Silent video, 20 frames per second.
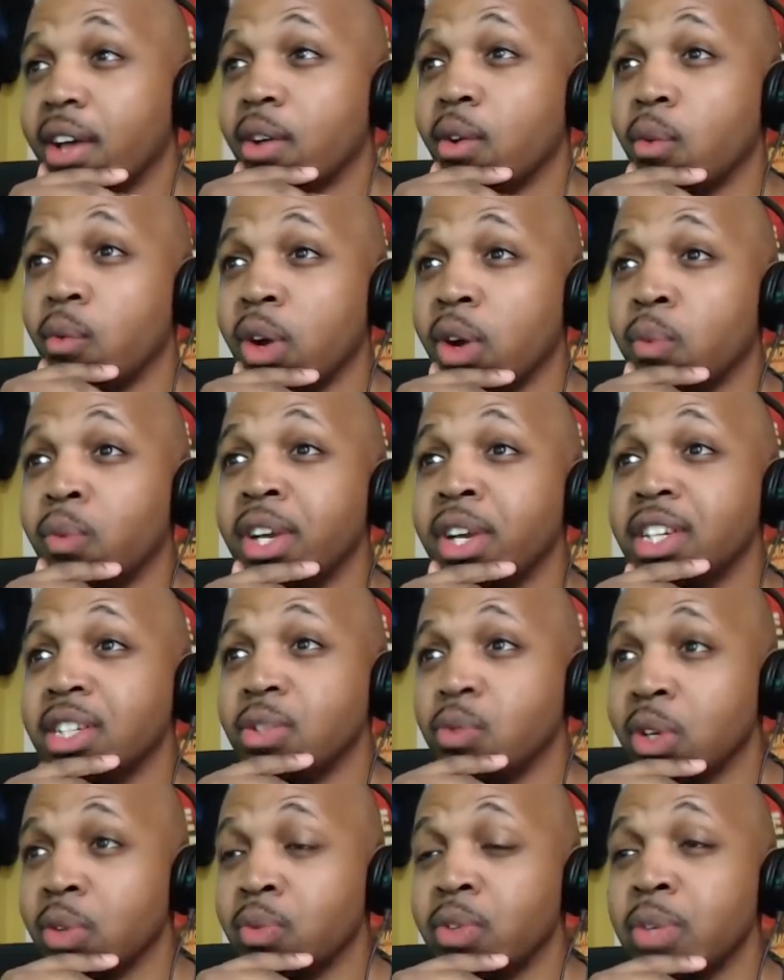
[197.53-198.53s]
what Rick
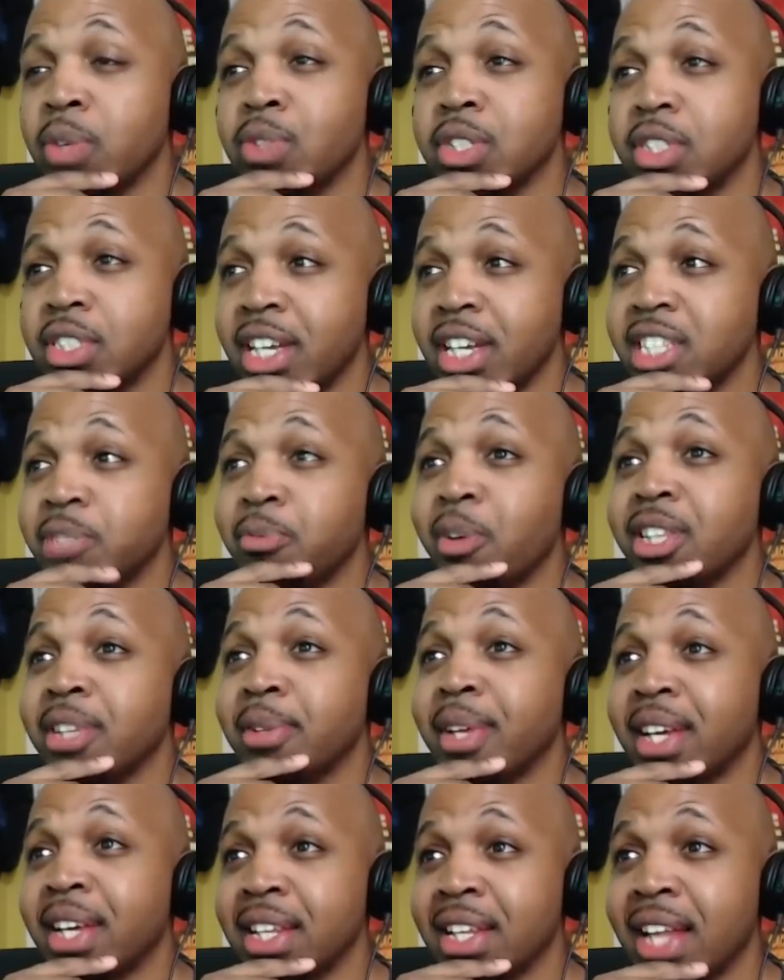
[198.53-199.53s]
was saying is about to
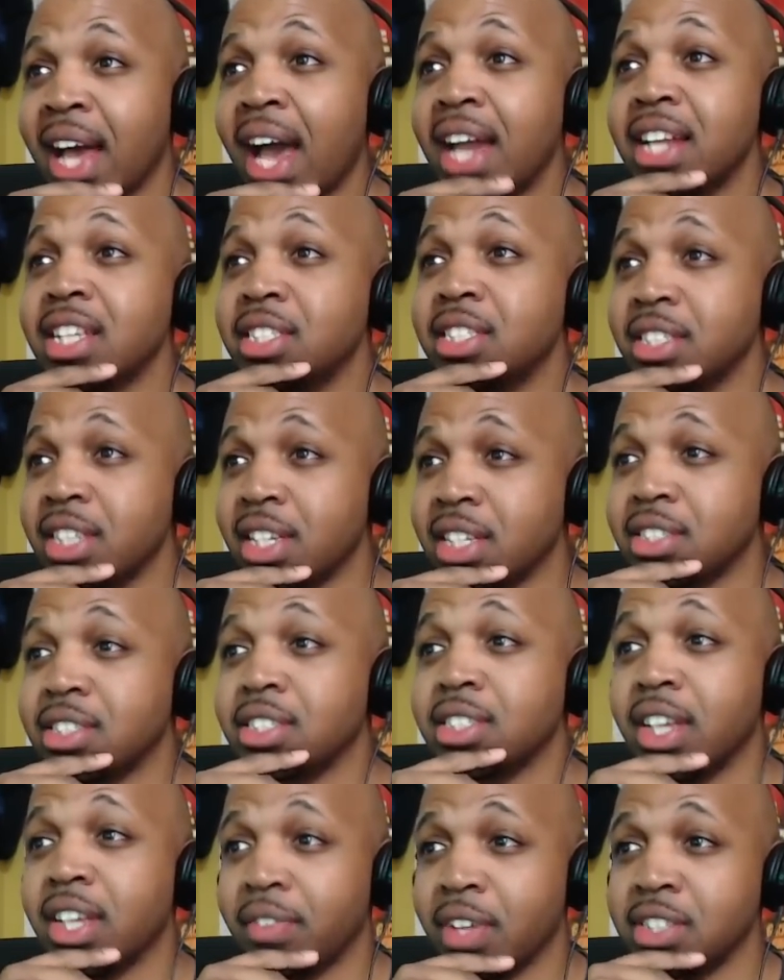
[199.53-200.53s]
make a lot of sense
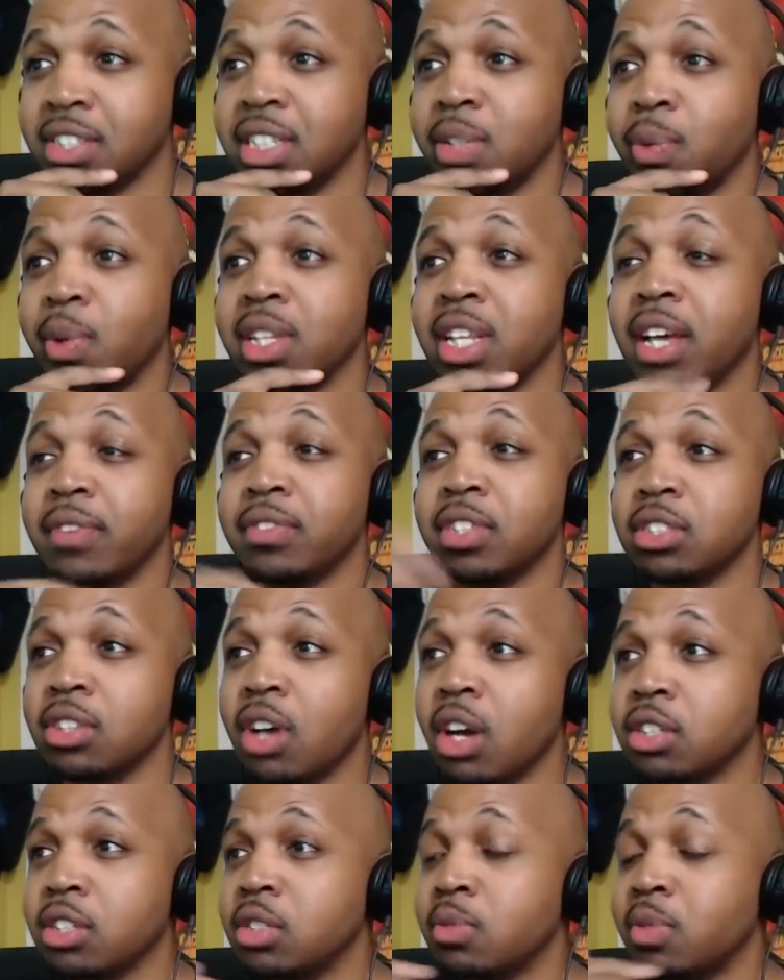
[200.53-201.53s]
if there's anyone left to
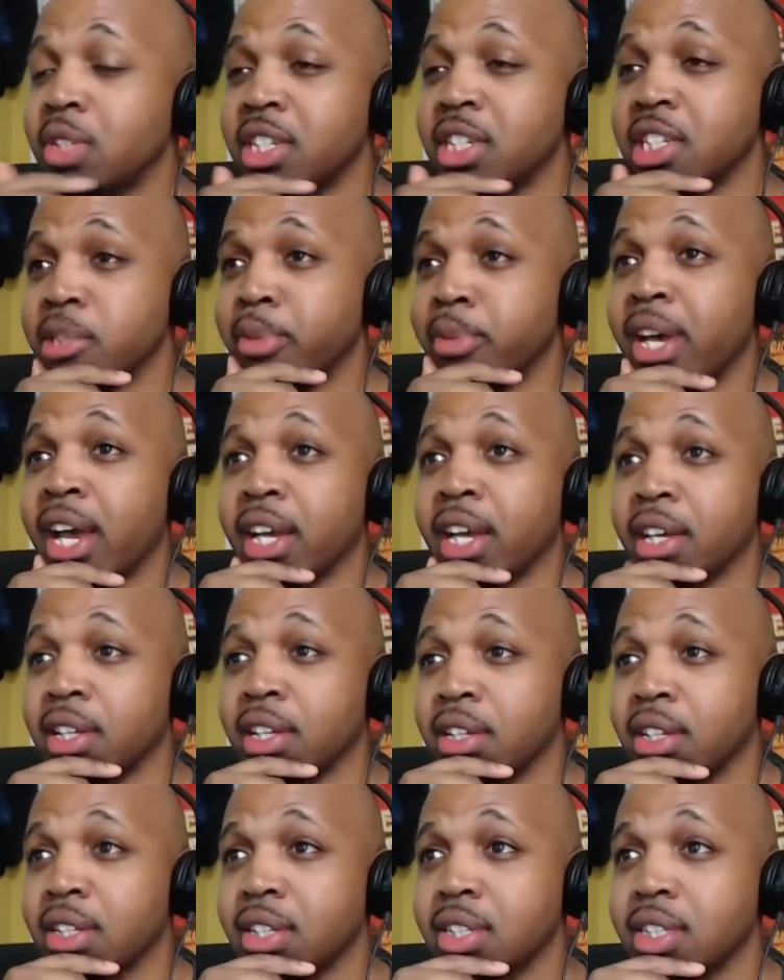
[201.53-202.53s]
talk to when he gets back.
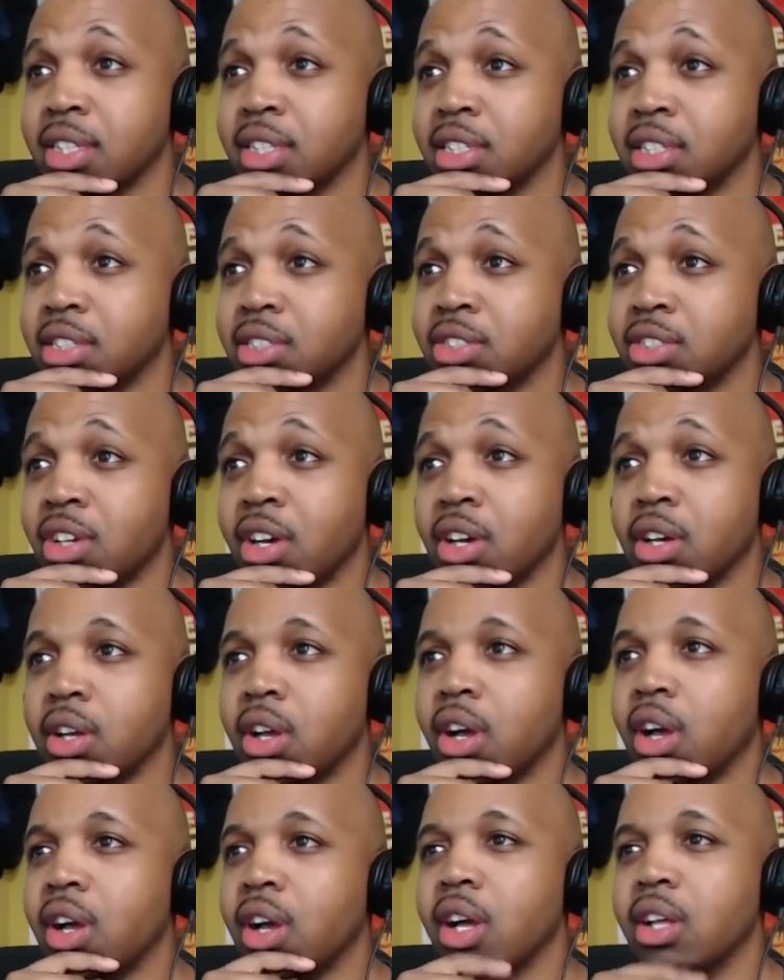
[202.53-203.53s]
So,
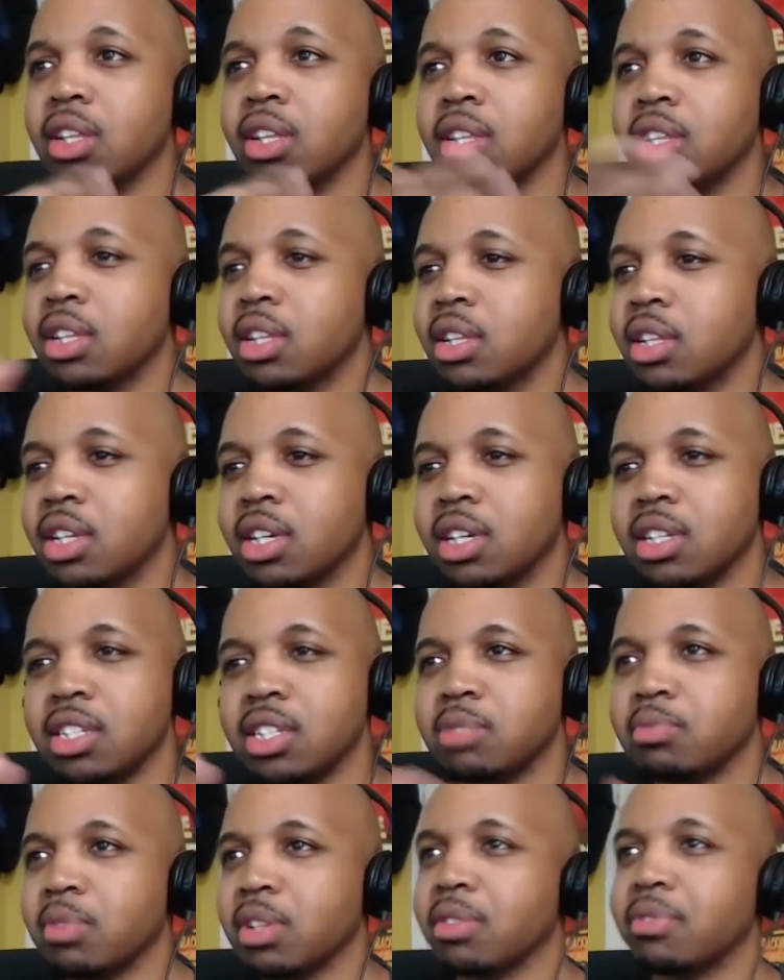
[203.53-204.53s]
look at these
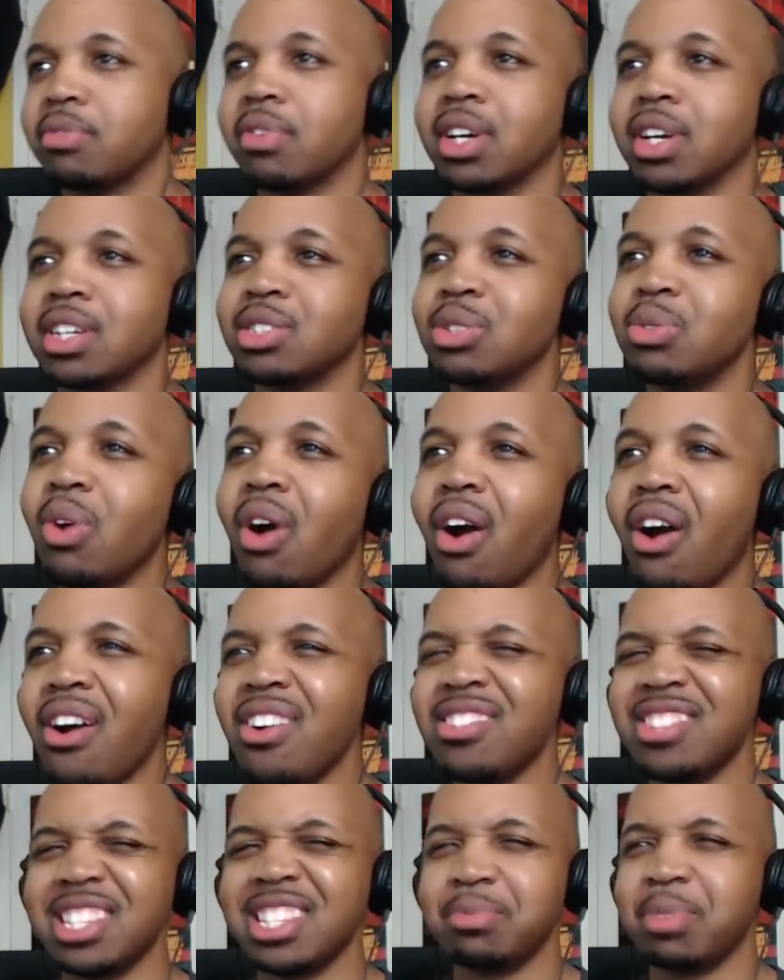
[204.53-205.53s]
motherfuckers. Who
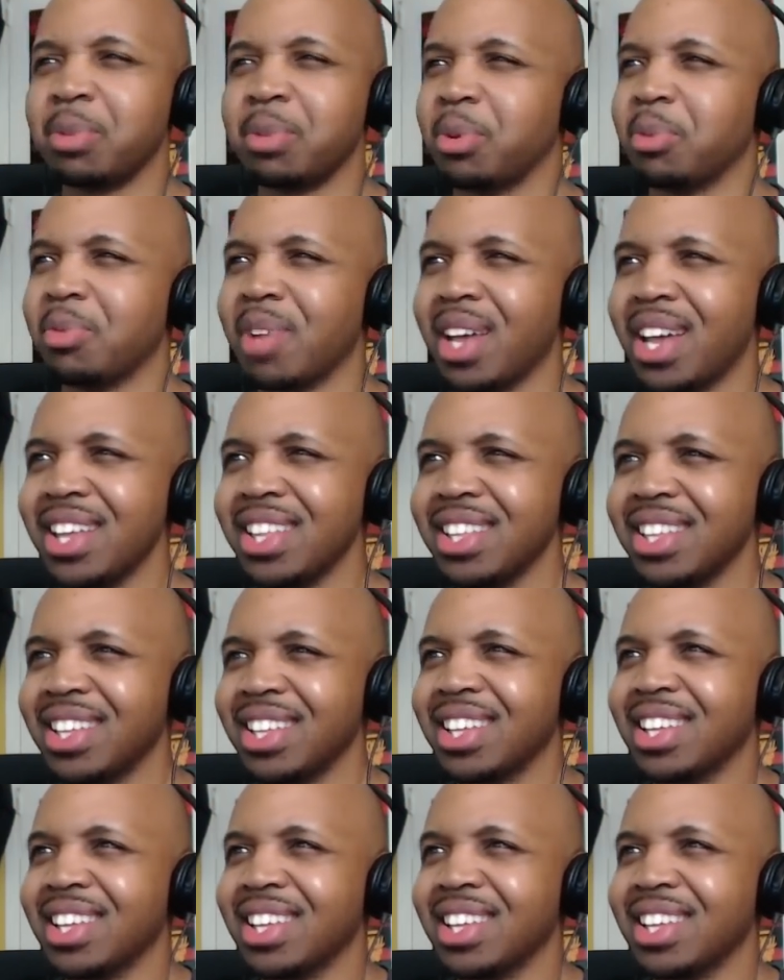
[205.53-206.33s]
are these people, man?